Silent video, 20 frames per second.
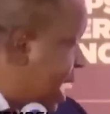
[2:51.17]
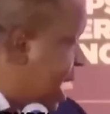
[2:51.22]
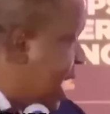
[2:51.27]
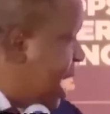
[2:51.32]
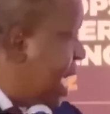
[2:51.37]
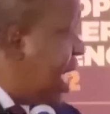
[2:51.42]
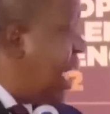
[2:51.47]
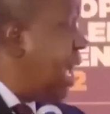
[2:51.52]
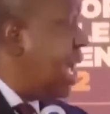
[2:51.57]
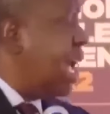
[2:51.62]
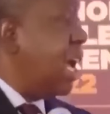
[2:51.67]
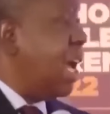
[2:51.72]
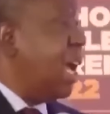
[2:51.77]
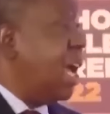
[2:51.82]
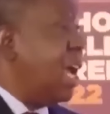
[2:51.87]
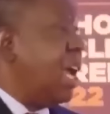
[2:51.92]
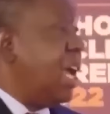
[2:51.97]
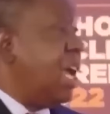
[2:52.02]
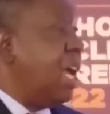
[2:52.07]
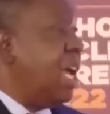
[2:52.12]
here?
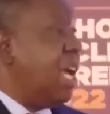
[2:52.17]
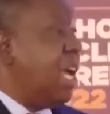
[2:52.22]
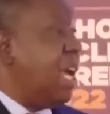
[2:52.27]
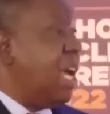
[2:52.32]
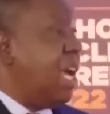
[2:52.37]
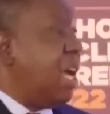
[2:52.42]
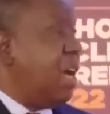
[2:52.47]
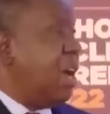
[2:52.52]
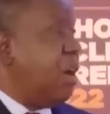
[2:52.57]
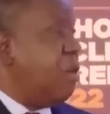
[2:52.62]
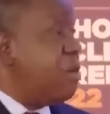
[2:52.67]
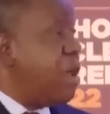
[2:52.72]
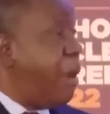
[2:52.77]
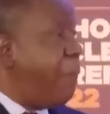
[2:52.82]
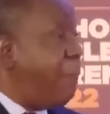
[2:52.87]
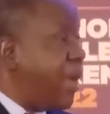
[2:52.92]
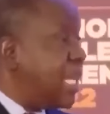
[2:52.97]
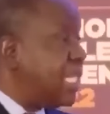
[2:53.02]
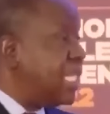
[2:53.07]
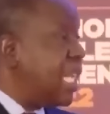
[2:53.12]
We
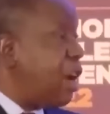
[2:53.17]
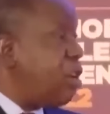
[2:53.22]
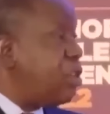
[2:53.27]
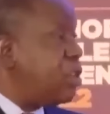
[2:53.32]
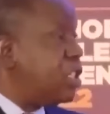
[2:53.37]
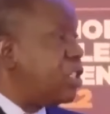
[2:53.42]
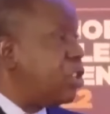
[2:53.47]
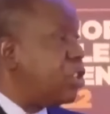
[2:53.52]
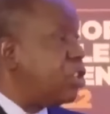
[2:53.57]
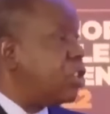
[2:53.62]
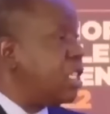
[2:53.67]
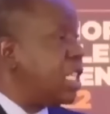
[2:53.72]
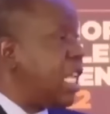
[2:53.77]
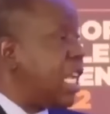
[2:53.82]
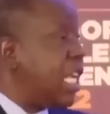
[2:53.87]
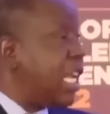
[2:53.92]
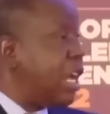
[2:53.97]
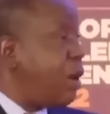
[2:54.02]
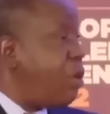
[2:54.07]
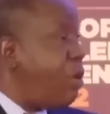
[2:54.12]
have passed a
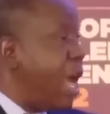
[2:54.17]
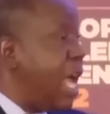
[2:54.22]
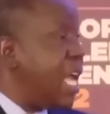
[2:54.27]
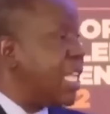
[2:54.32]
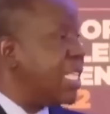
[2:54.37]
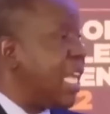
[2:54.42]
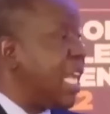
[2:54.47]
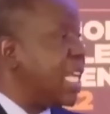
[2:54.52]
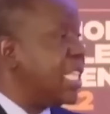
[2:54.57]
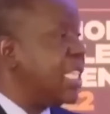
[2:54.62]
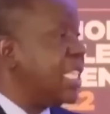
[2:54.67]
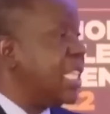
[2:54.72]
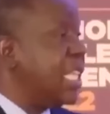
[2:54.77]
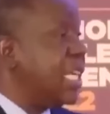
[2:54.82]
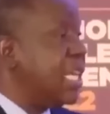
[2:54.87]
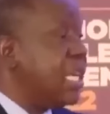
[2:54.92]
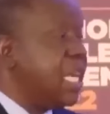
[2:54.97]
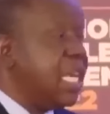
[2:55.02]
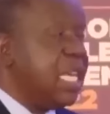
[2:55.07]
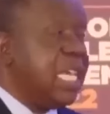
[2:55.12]
constitution that requires us,
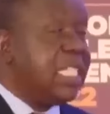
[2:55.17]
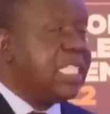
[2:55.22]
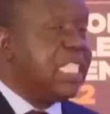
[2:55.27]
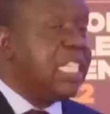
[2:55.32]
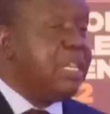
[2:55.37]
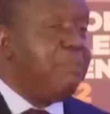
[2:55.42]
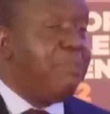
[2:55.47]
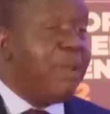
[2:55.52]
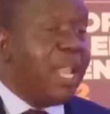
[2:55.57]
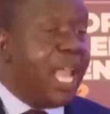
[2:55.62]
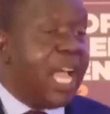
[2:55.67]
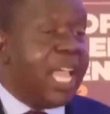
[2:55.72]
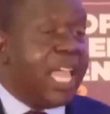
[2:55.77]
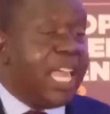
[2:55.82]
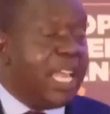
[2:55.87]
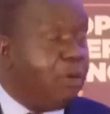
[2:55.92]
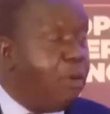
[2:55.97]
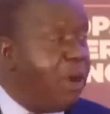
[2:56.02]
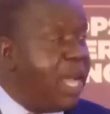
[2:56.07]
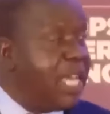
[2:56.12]
it's in
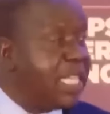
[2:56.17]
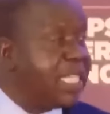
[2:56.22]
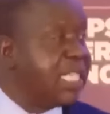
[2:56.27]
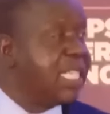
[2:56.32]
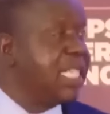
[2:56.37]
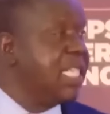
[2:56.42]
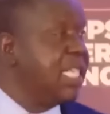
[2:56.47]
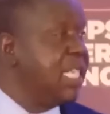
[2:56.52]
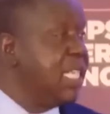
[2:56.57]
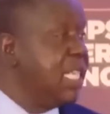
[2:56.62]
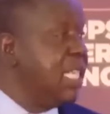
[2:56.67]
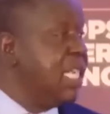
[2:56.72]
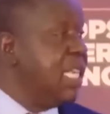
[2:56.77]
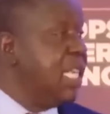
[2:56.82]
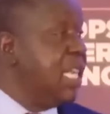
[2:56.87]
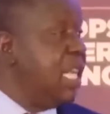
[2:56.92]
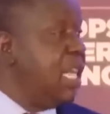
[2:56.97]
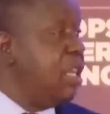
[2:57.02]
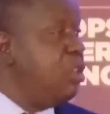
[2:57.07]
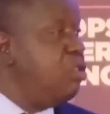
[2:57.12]
black and white.
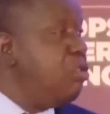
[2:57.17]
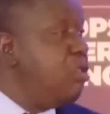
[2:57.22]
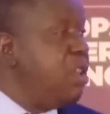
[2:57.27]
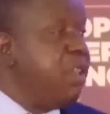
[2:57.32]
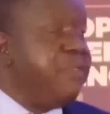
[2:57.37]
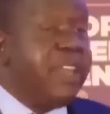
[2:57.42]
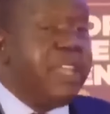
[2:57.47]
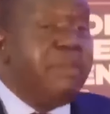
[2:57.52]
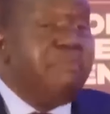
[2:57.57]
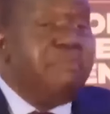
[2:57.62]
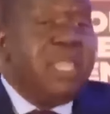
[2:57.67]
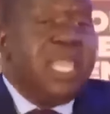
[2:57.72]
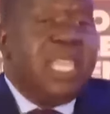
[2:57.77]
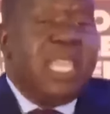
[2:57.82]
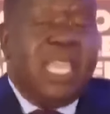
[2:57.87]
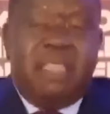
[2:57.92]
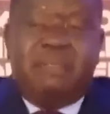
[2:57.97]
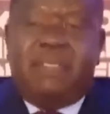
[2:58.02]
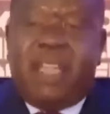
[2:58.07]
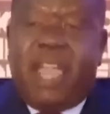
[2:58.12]
You know, even
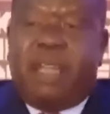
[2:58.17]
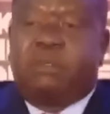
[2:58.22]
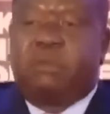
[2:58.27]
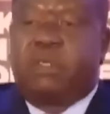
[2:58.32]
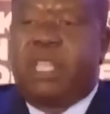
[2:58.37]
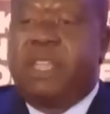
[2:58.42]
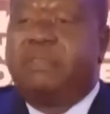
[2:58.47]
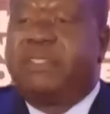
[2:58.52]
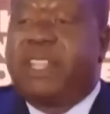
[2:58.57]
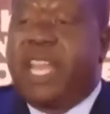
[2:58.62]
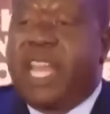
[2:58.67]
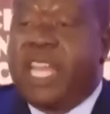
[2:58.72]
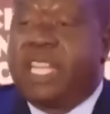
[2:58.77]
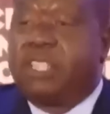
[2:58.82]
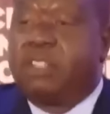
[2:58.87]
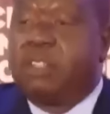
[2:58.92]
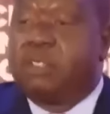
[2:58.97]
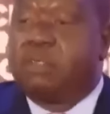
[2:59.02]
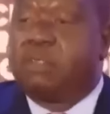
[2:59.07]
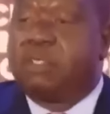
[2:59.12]
me, if I have to give
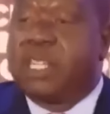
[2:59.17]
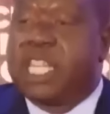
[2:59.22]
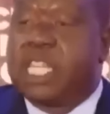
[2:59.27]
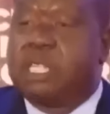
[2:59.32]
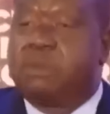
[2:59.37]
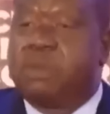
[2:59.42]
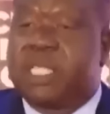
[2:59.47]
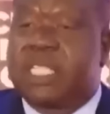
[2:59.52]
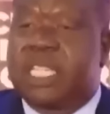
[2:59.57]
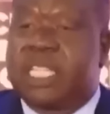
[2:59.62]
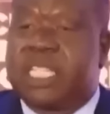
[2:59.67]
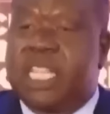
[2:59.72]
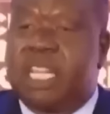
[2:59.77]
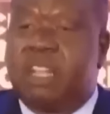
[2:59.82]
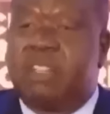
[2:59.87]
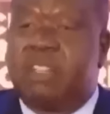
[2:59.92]
directions to the Inspector